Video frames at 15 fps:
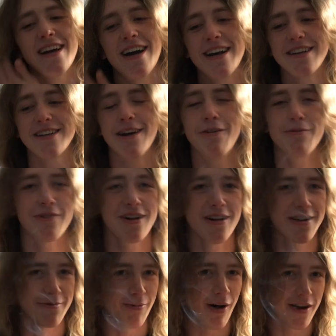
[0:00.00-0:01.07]
I don't
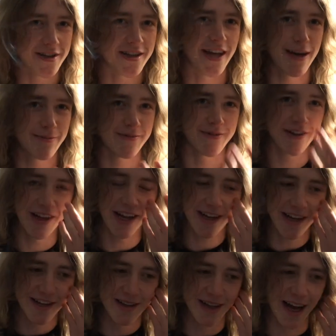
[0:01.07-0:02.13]
really want them
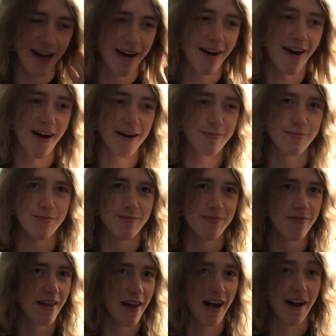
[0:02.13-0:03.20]
thinking that
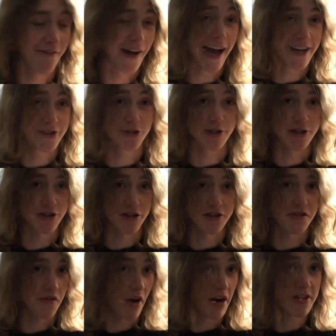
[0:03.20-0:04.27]
I've actually
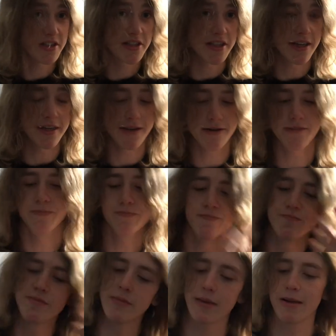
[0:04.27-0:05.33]
just lost it.
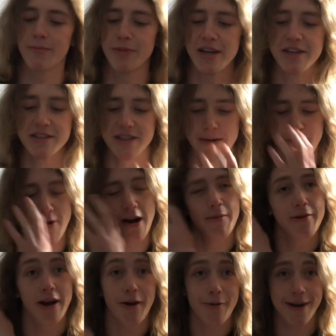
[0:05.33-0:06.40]
Because they
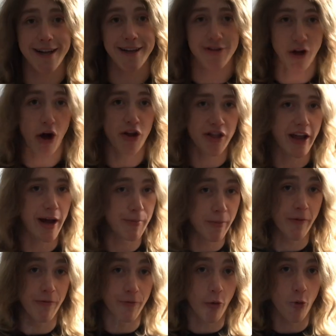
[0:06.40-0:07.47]
probably already thought that
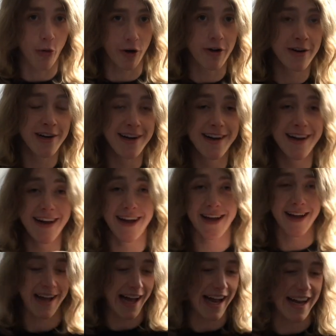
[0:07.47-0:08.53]
before.
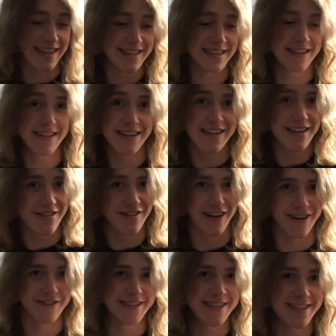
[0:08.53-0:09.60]
And,
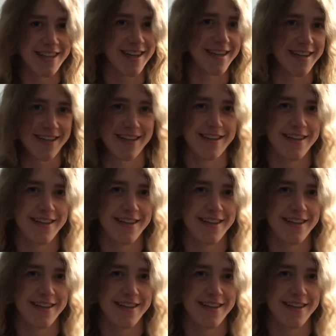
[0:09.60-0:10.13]
it's like,